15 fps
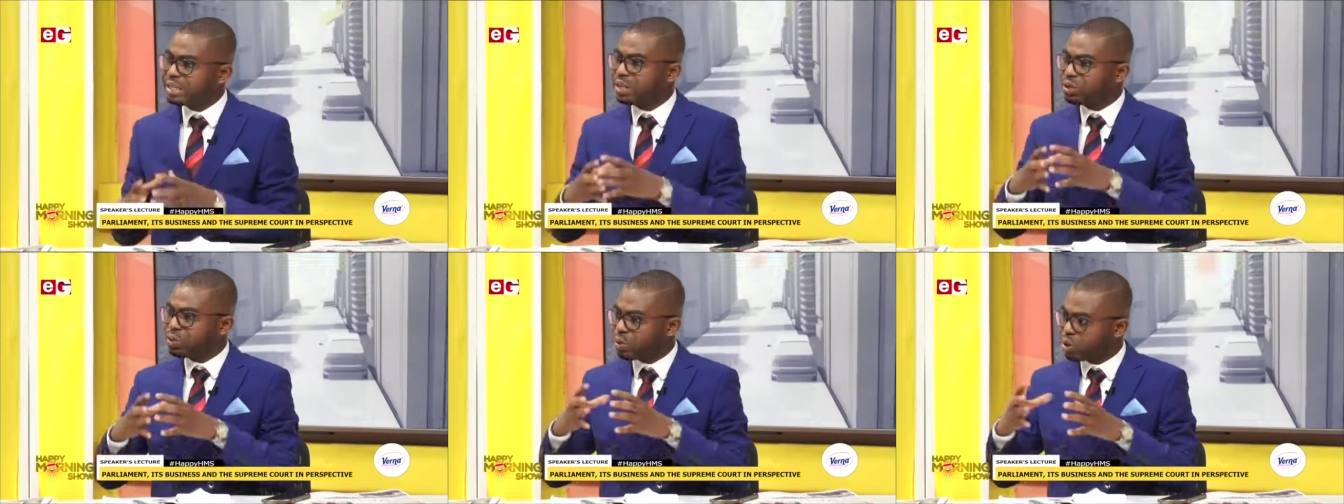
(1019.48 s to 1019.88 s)

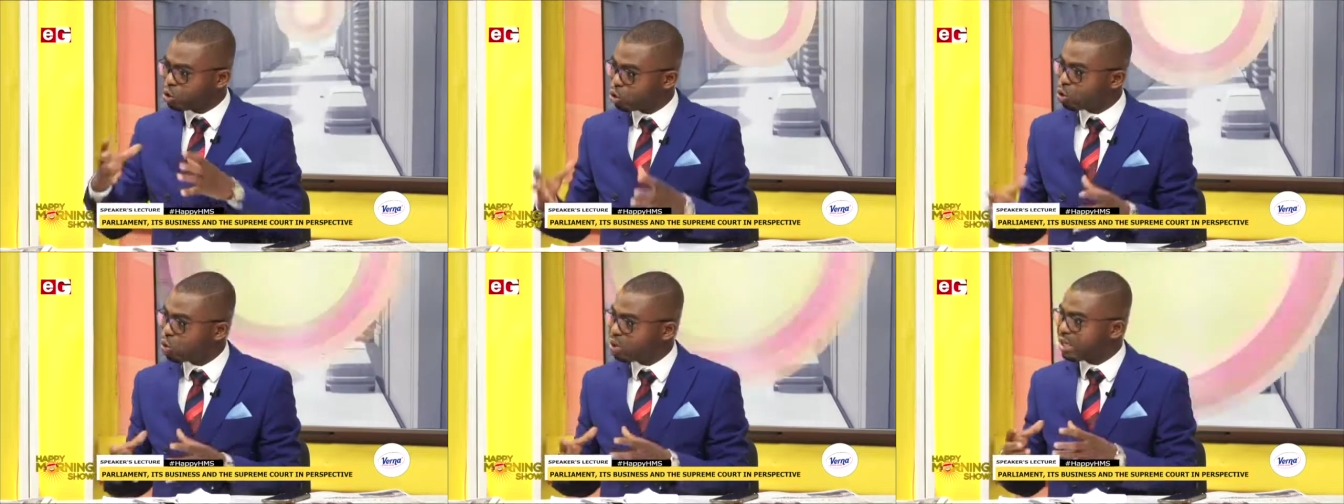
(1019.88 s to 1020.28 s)
to
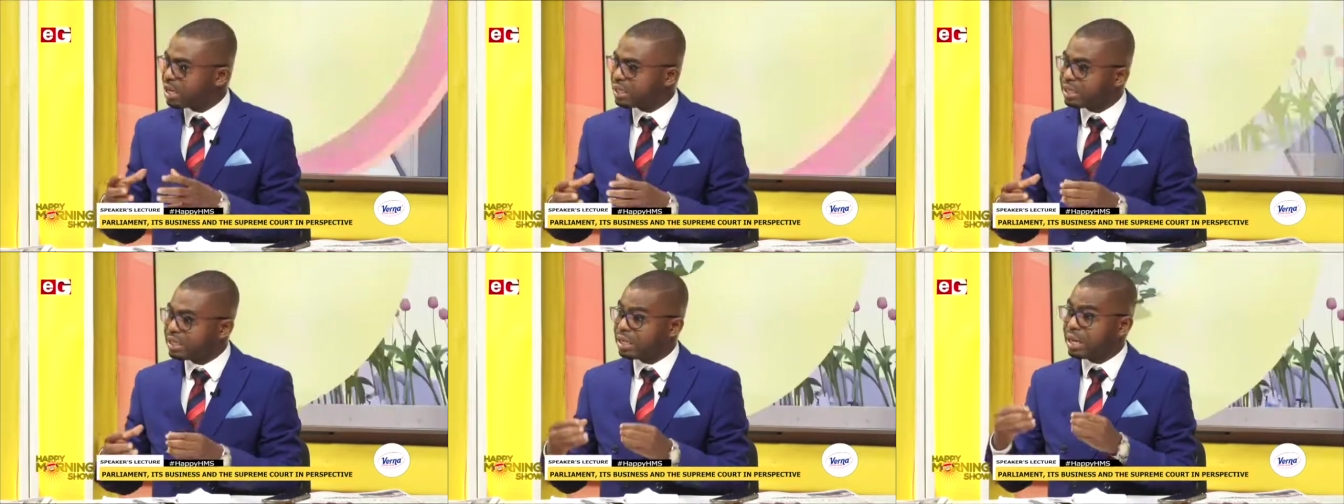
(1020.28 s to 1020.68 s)
ensure that
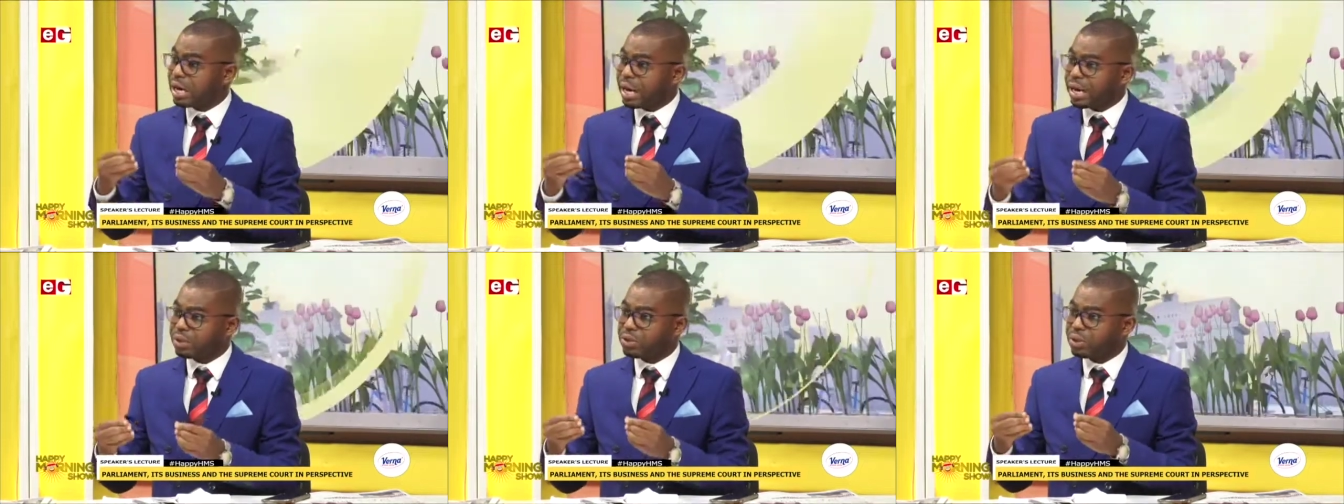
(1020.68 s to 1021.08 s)
they
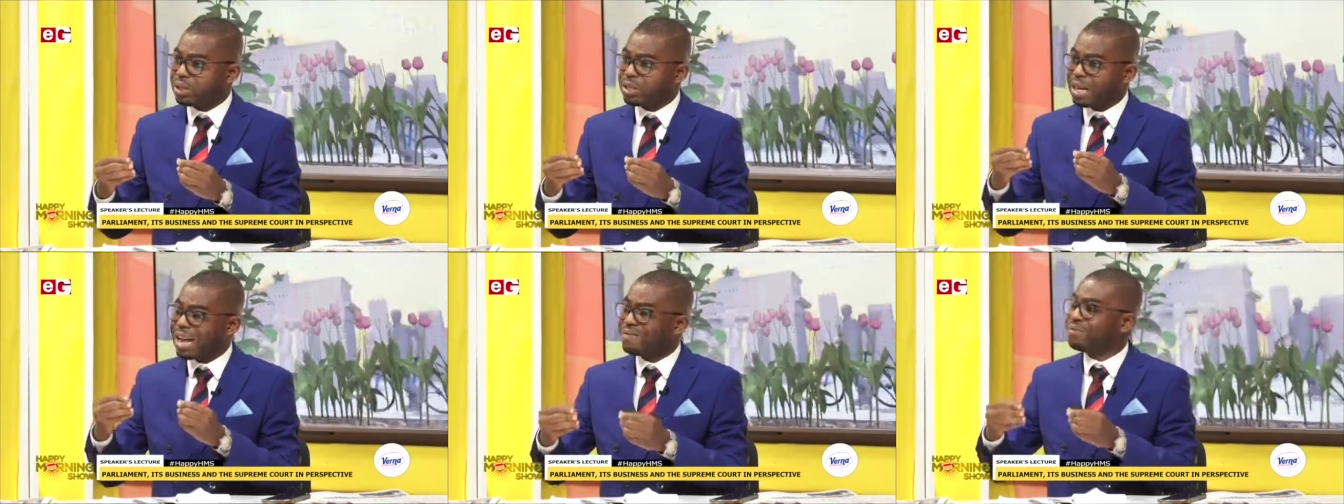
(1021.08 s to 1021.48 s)
actually
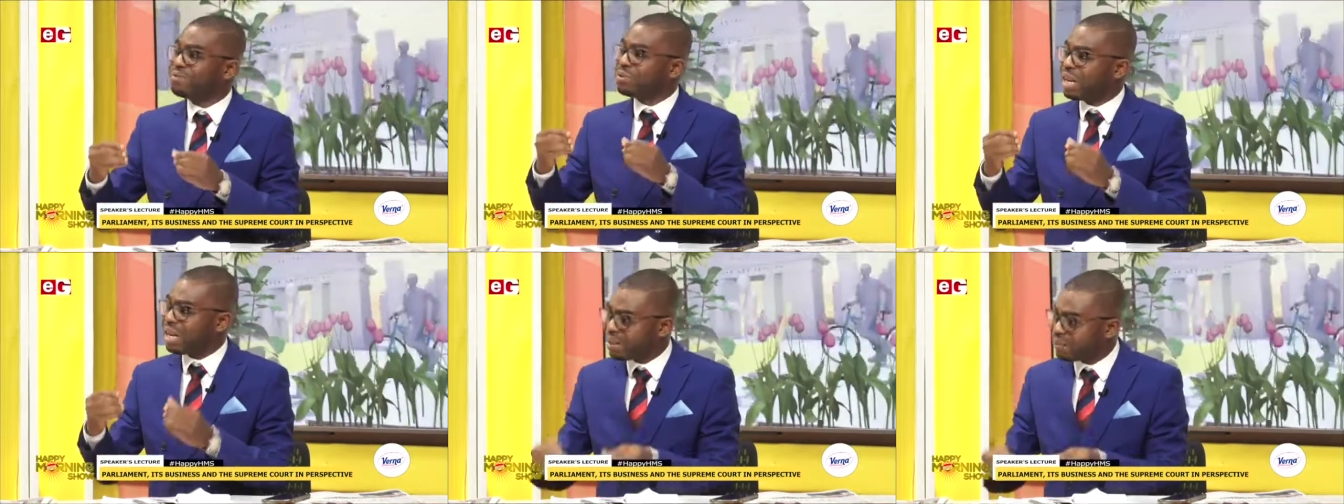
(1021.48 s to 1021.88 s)
have
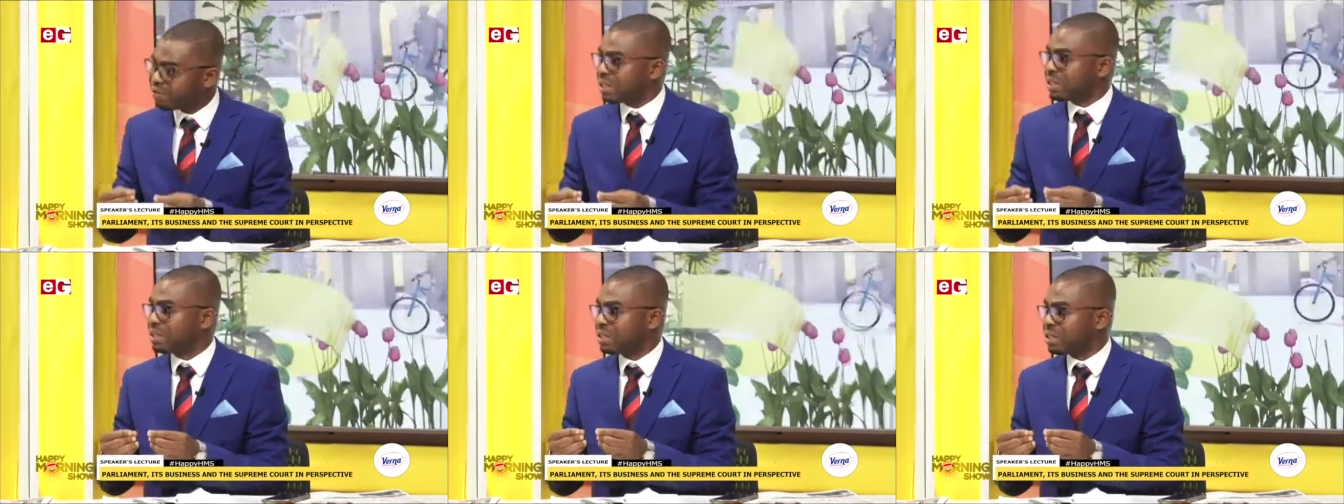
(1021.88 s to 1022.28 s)

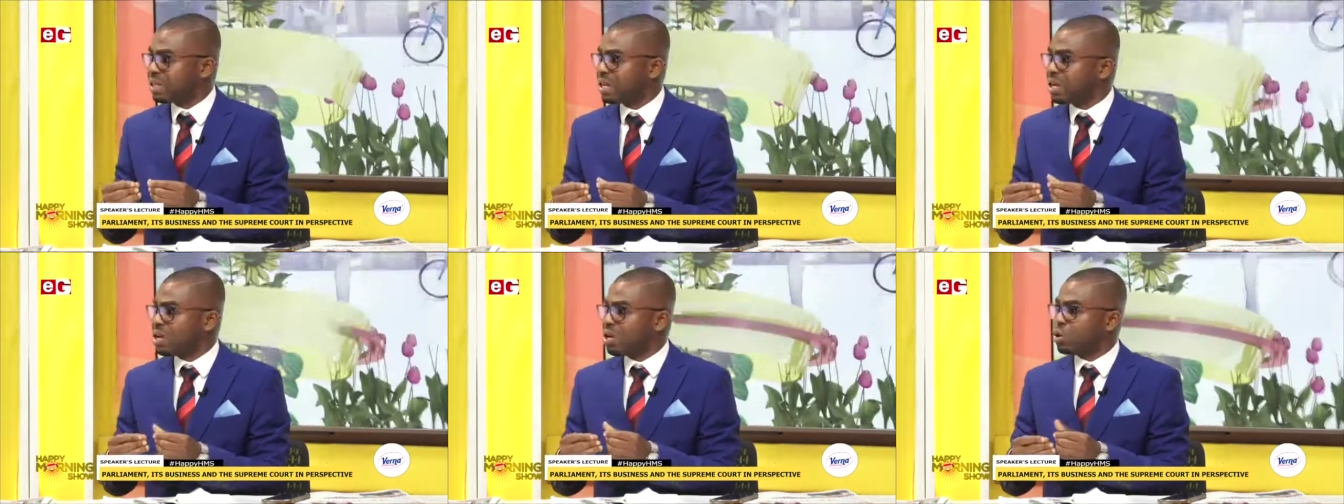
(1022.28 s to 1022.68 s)
relevance
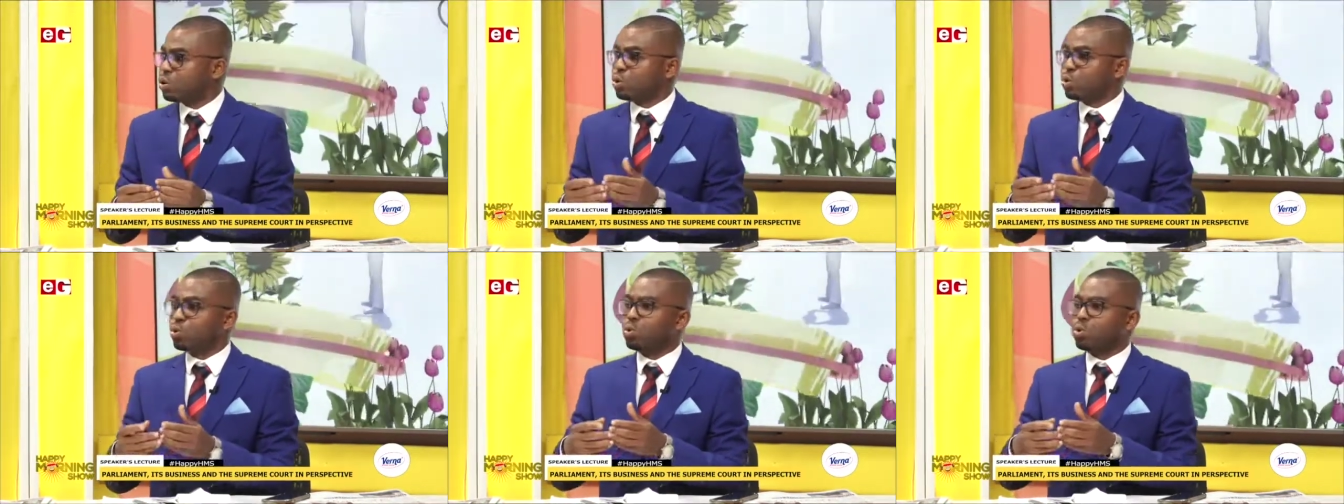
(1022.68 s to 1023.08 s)

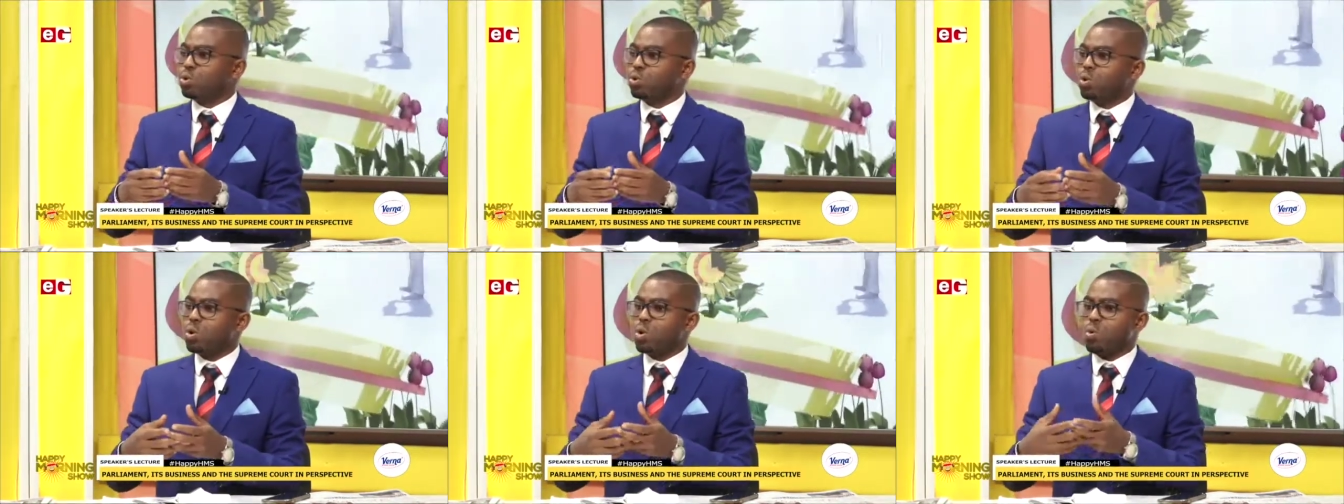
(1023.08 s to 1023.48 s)

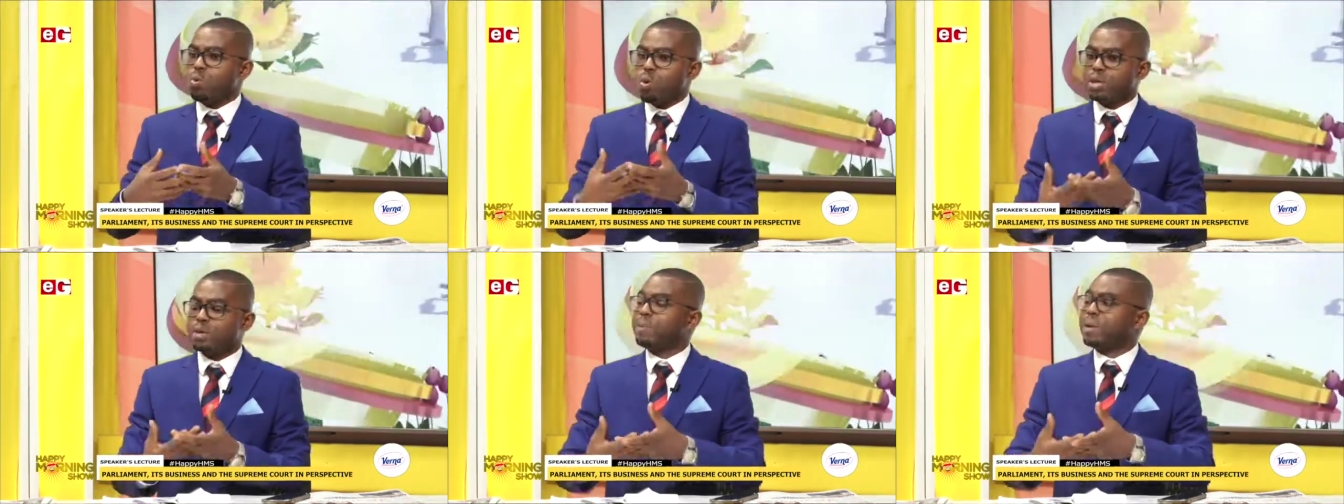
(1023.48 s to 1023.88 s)
to
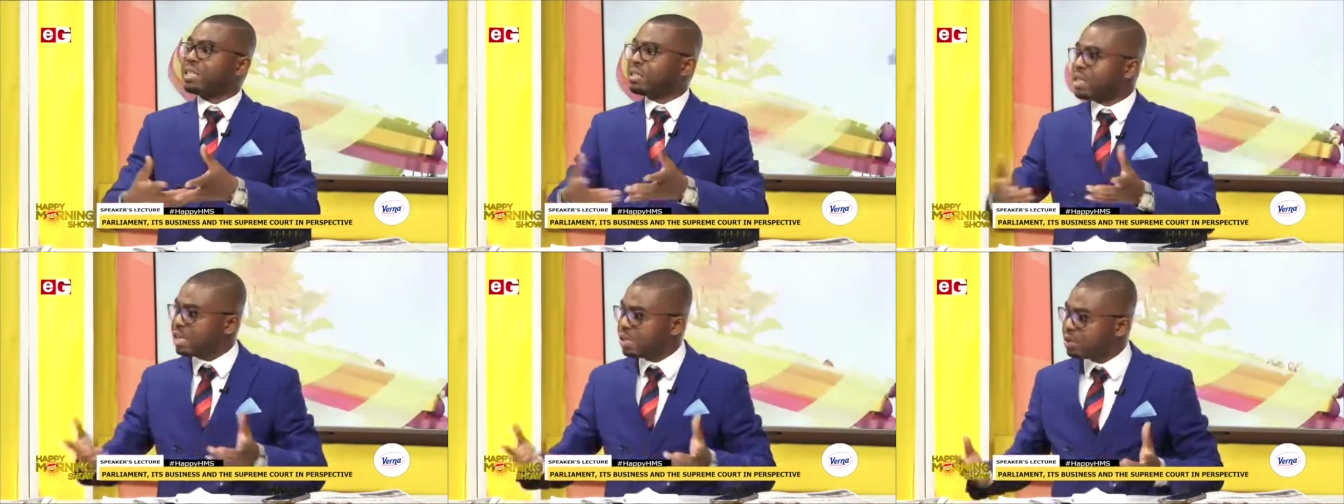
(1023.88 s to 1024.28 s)
what
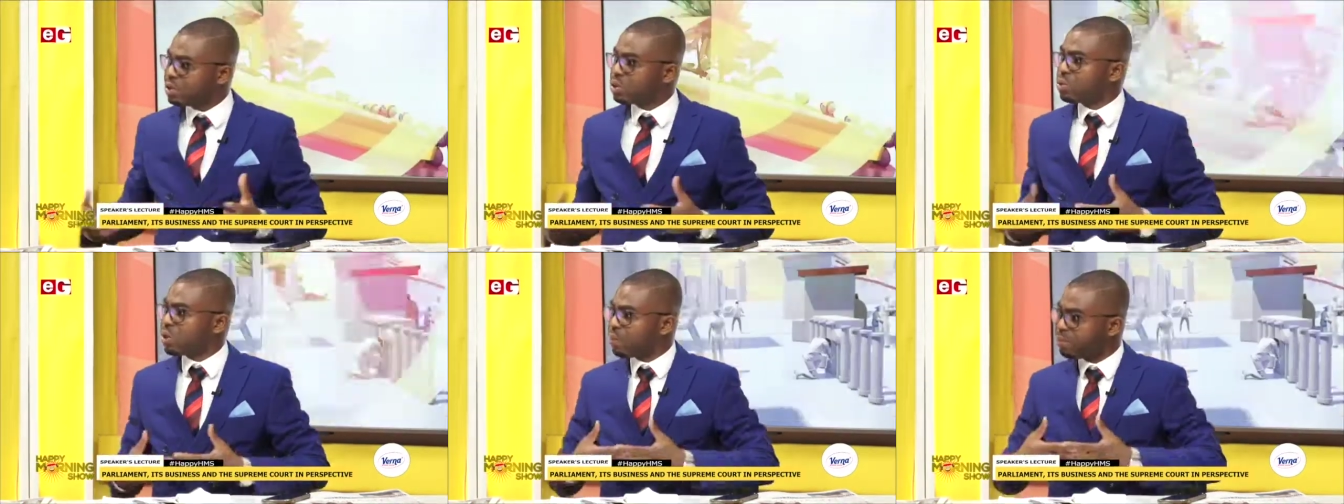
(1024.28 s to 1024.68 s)
pertains
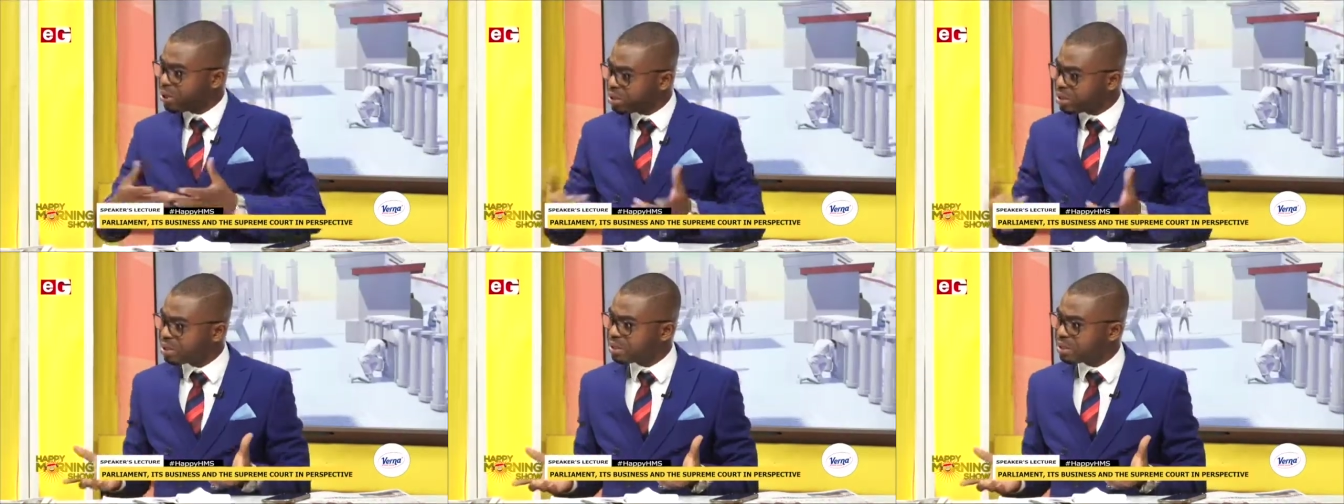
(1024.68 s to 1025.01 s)
to our present